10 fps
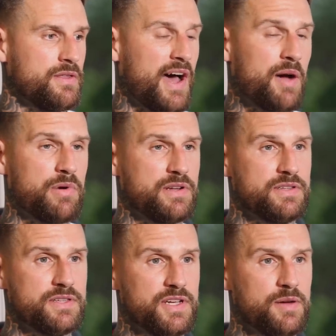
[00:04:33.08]
that I bring
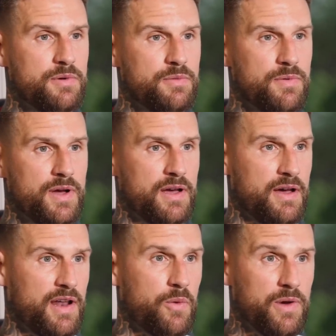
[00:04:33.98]
to the table, uh,
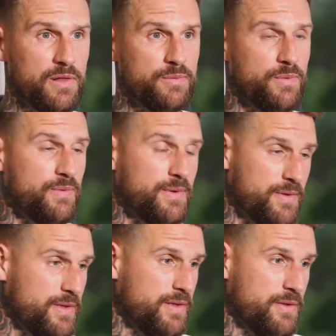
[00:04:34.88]
and I will
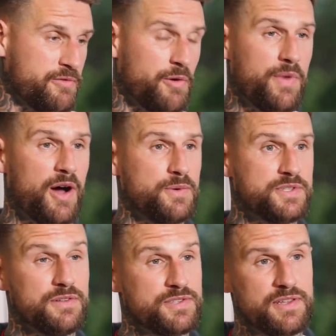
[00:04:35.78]
from now
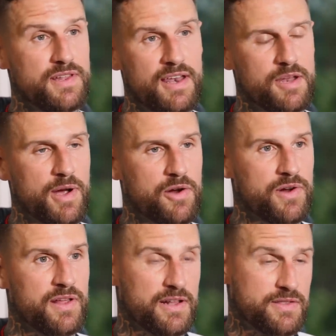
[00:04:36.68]
until till the end of my
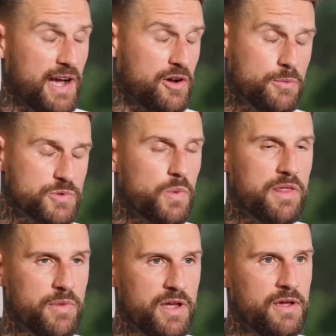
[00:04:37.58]
career. That that comes
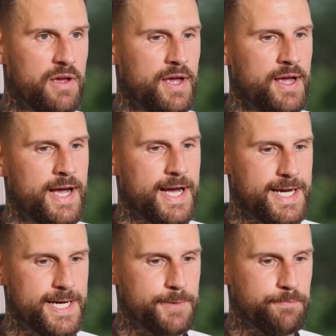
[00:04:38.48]
with me.
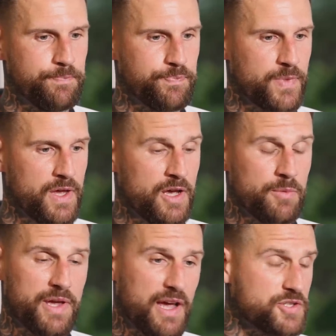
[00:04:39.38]
Um,
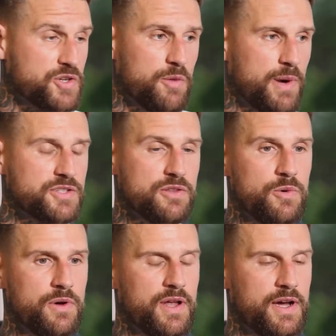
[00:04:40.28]
but yeah, just going back to
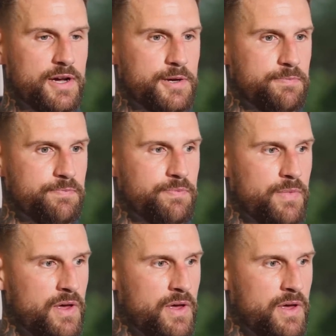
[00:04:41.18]
Luton um,